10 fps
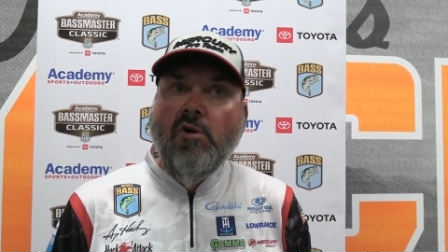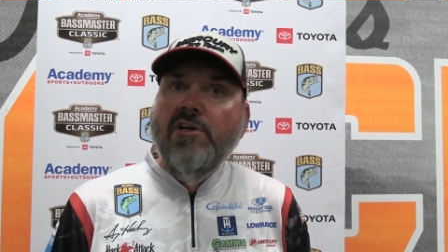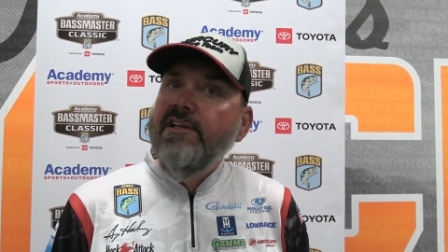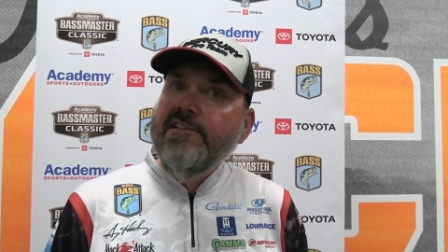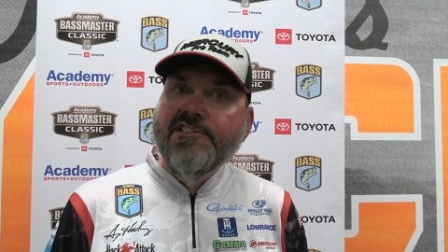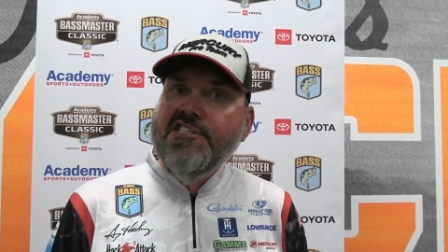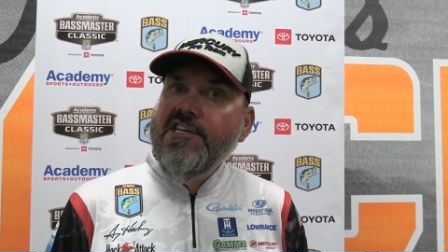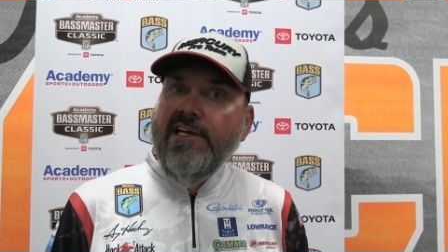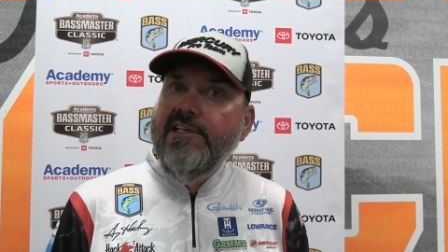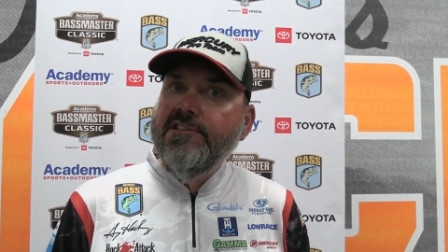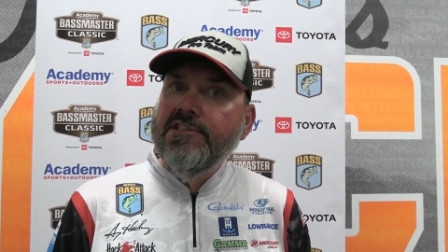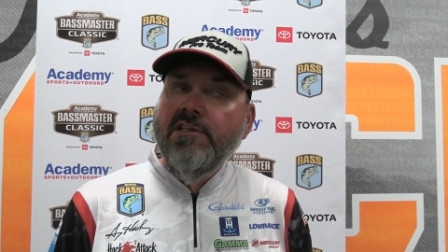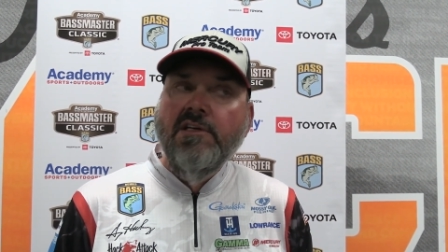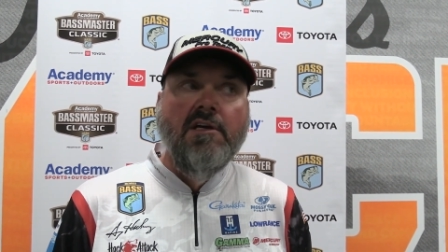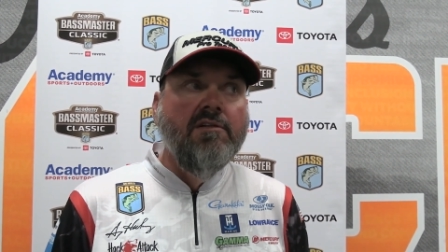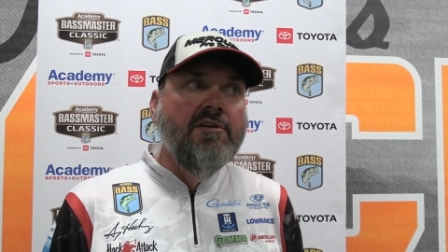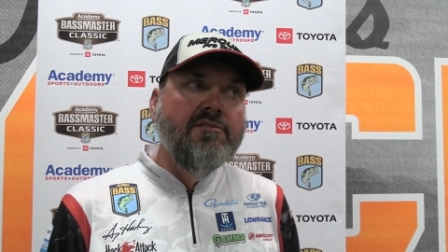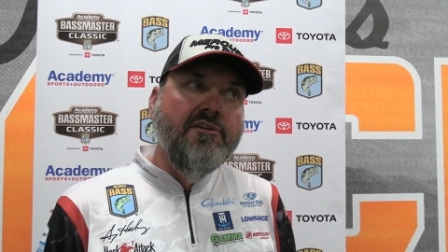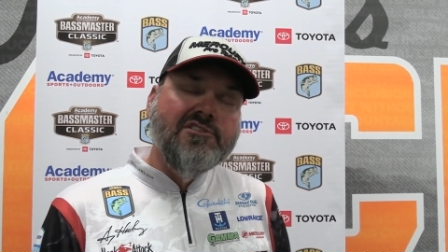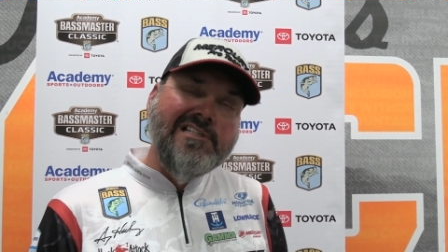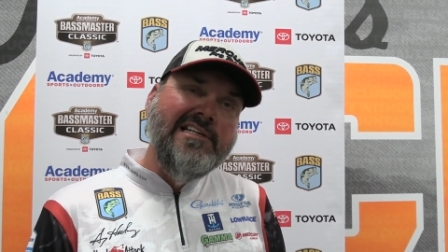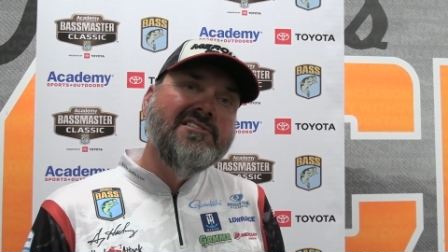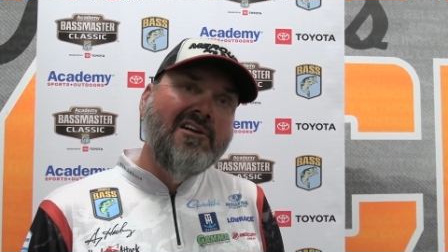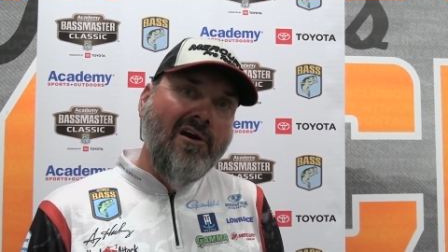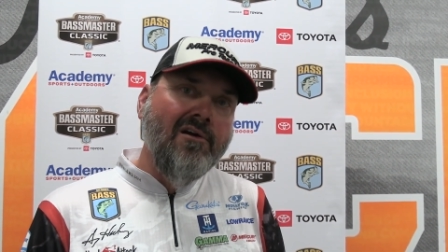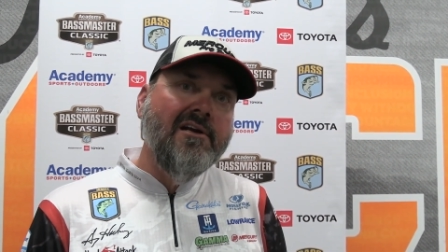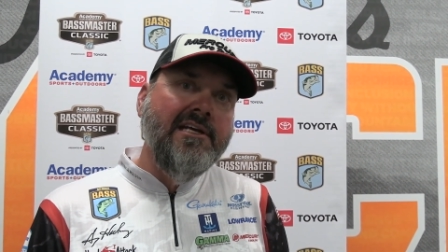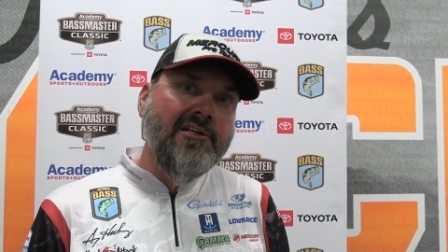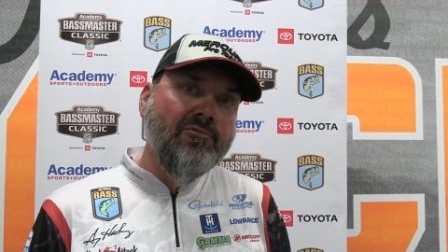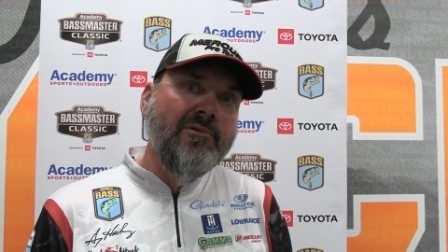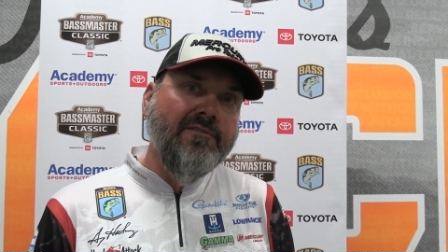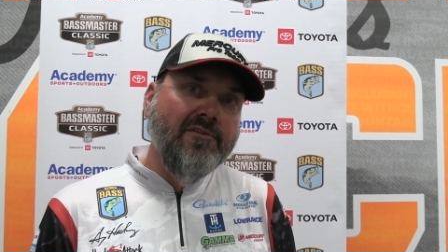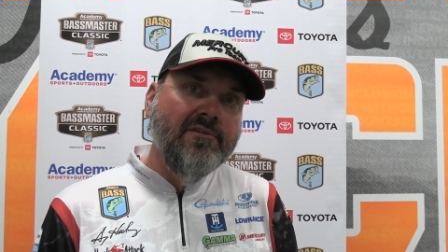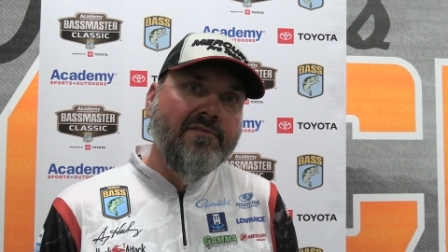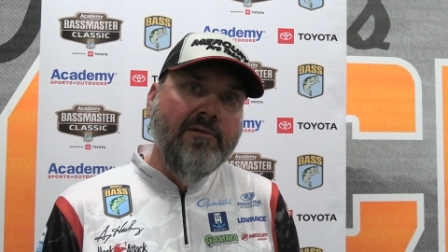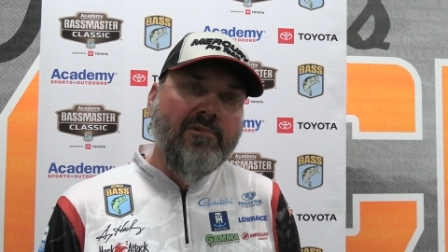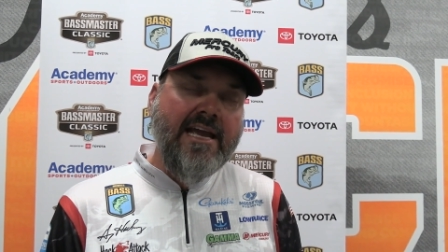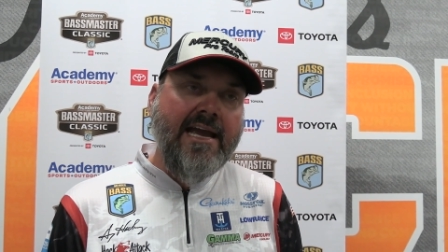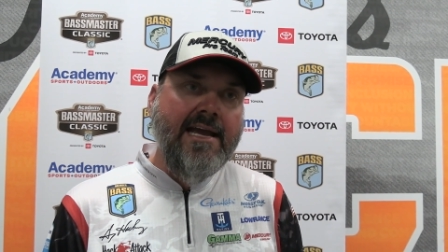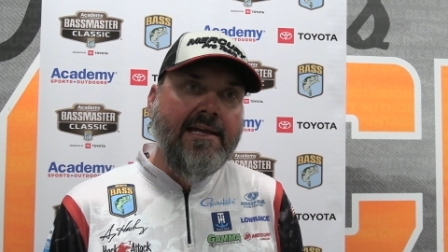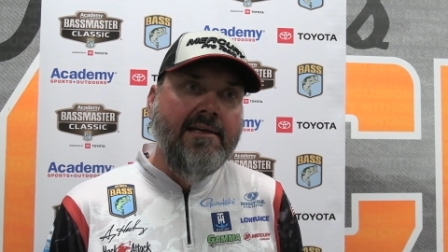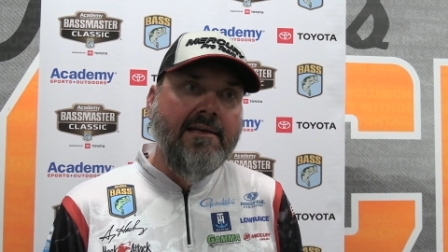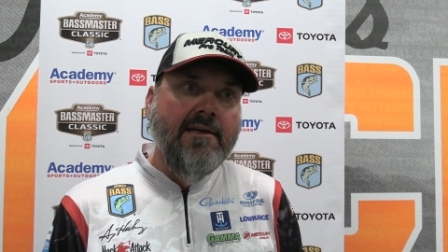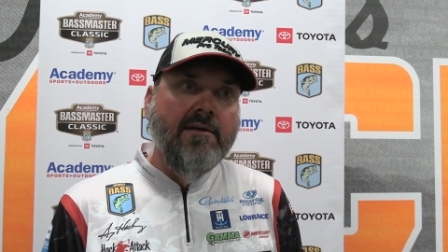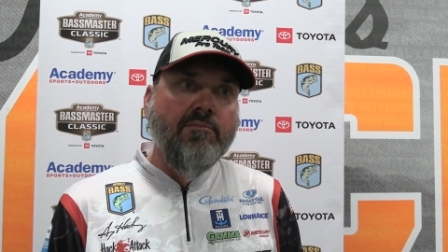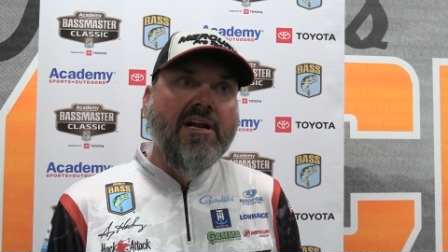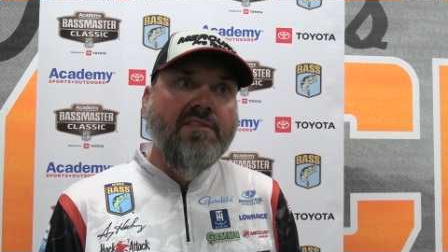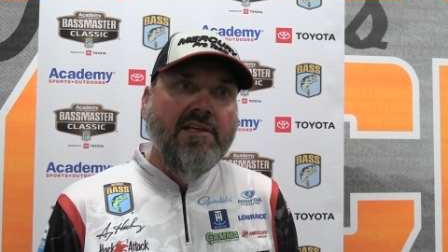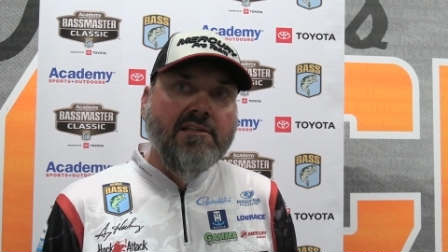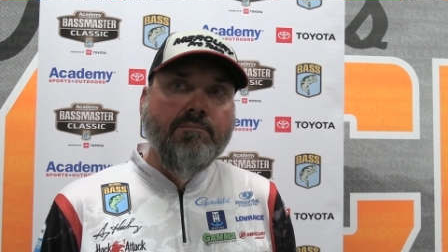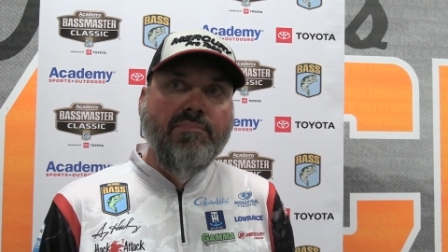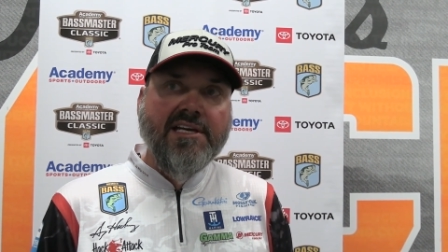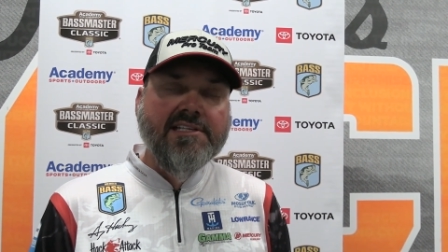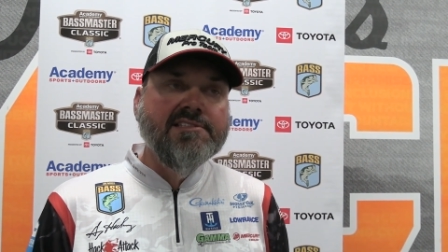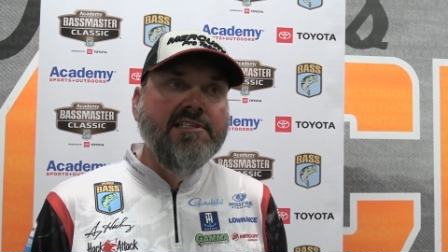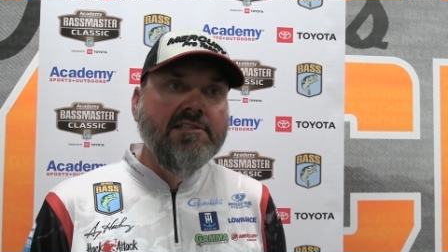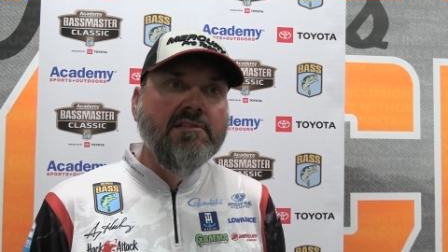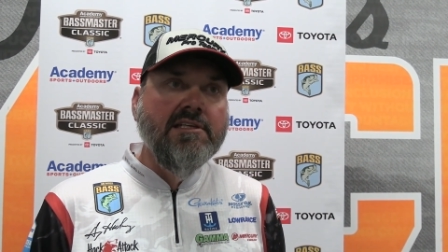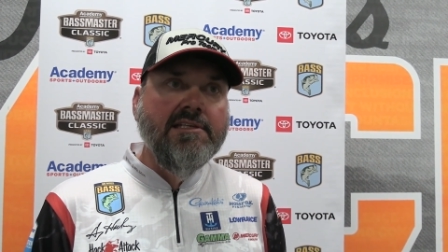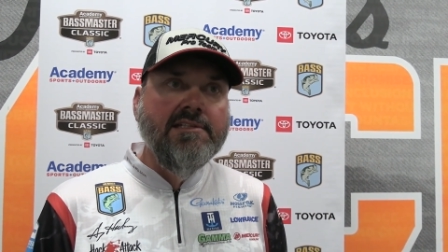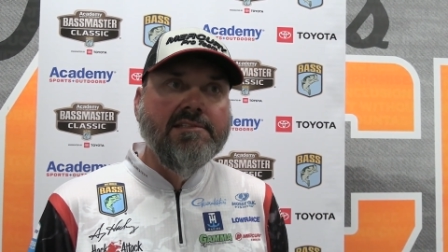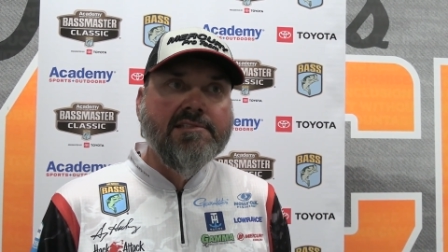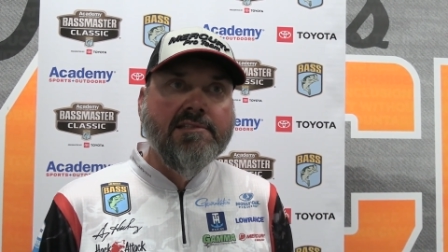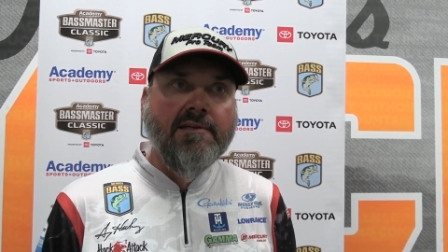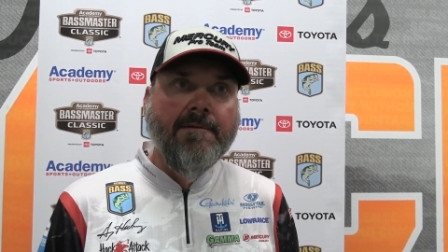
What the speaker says: the conditions? No, nothing's changed. There's less current in the river than we had. But I think the biggest deal is,